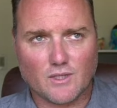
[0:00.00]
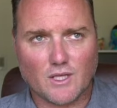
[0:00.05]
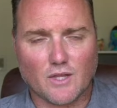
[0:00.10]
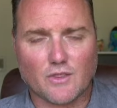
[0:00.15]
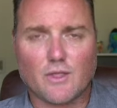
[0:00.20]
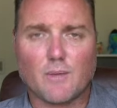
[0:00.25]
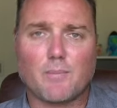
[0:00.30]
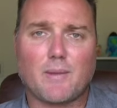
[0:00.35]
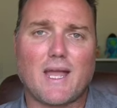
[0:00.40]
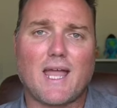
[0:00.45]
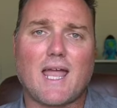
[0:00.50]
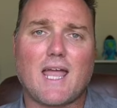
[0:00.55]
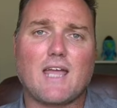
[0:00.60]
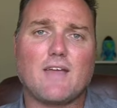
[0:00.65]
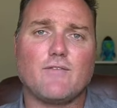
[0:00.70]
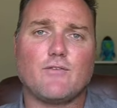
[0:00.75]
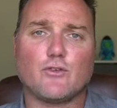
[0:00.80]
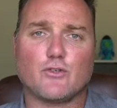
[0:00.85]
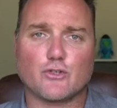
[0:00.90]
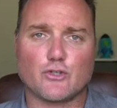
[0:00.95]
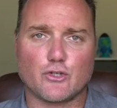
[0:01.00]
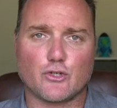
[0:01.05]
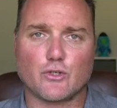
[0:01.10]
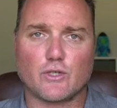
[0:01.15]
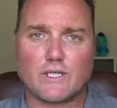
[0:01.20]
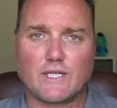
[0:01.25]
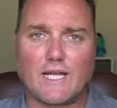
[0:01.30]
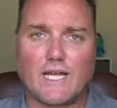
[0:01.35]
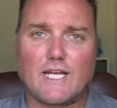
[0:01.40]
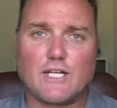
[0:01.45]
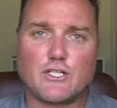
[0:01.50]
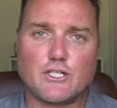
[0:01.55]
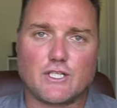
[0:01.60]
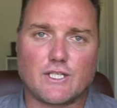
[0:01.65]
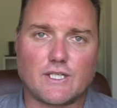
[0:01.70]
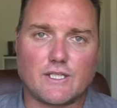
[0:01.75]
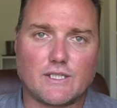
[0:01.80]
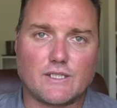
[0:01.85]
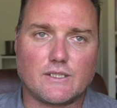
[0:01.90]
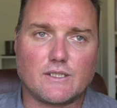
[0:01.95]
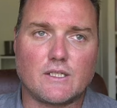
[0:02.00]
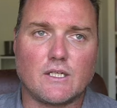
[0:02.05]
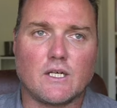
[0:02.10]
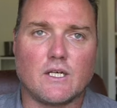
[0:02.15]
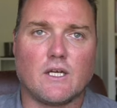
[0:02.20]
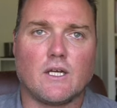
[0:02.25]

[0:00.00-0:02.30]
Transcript: the behaviors you're engaging in